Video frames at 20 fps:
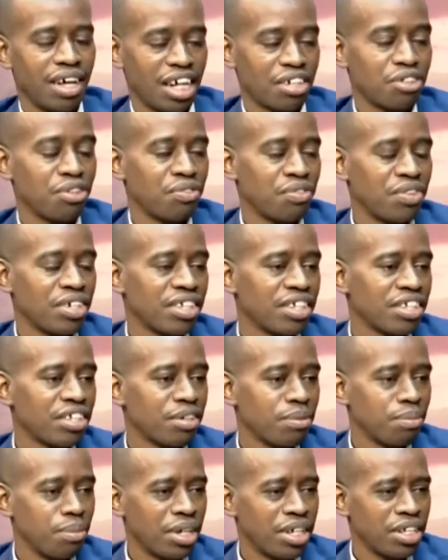action
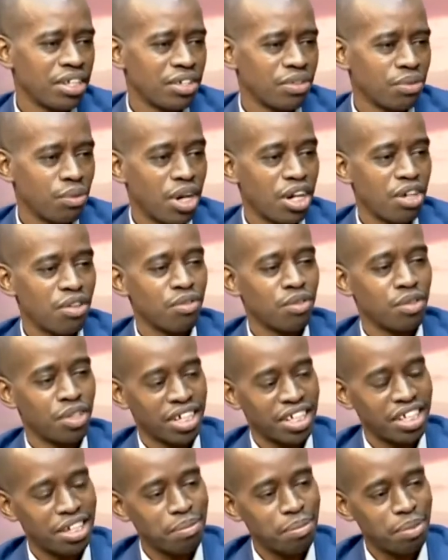research remains one of
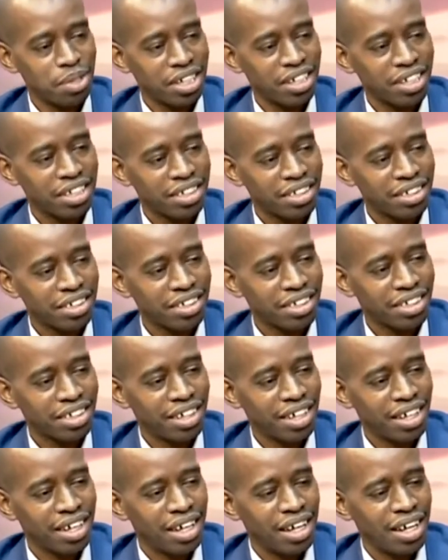our key pillars.
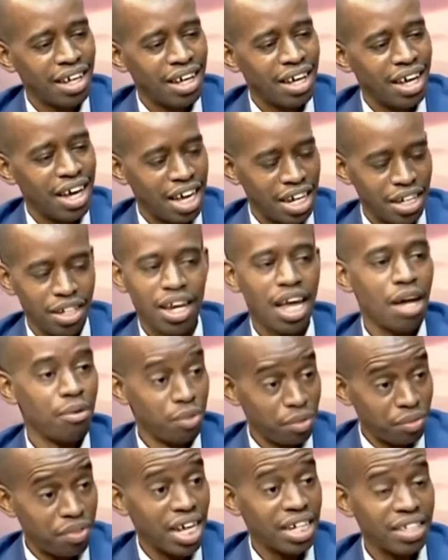And
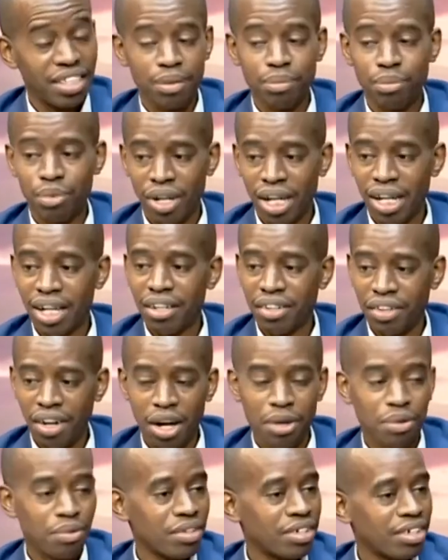we've done some work
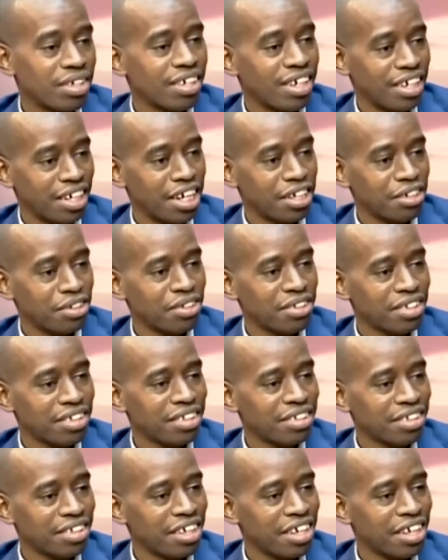around
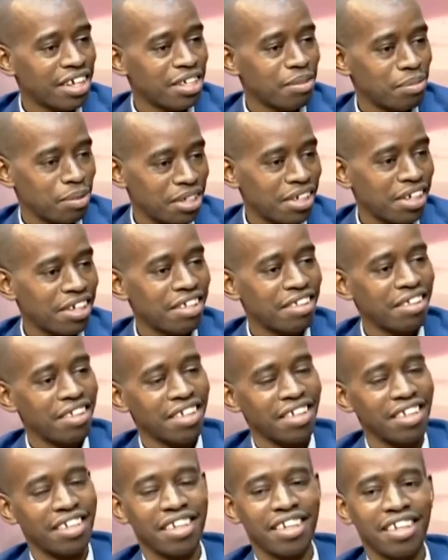elections, especially
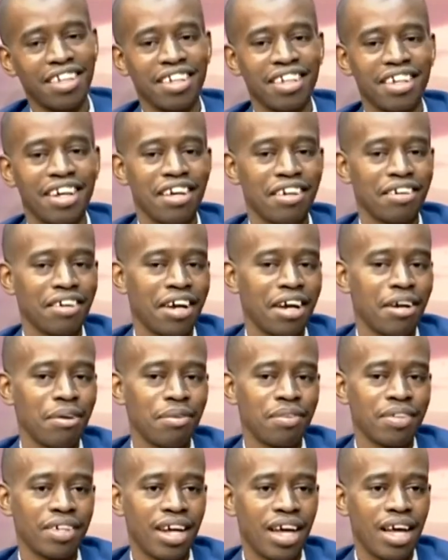thinking
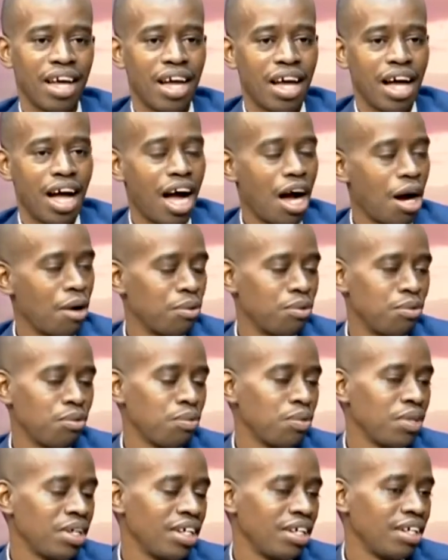around how
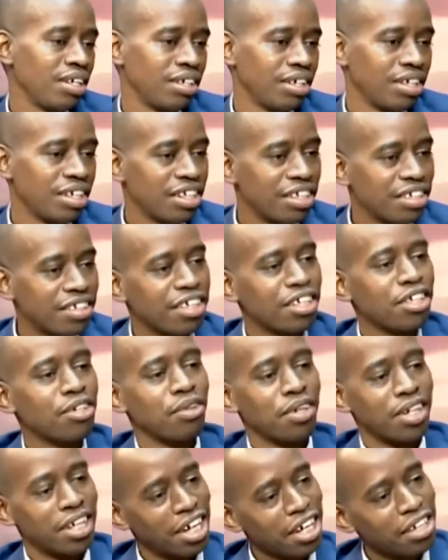do we
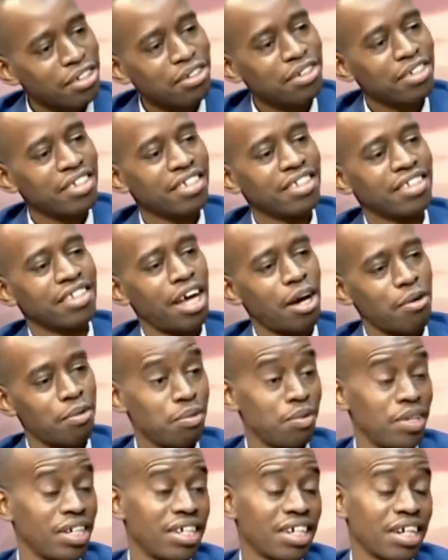secure elections, how
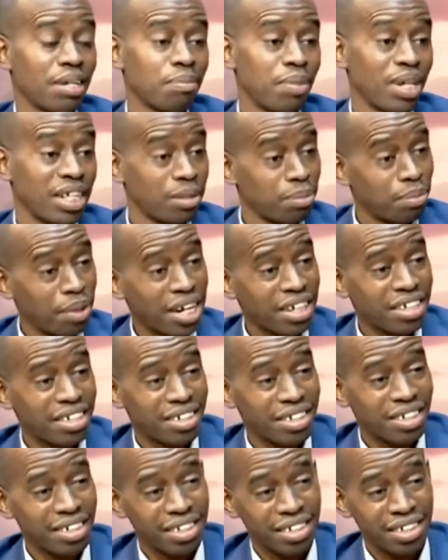do we take best
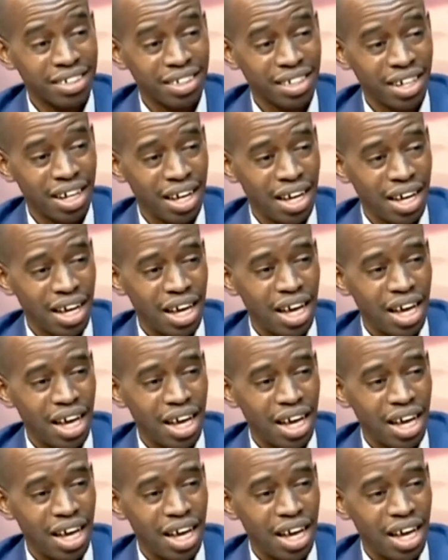practices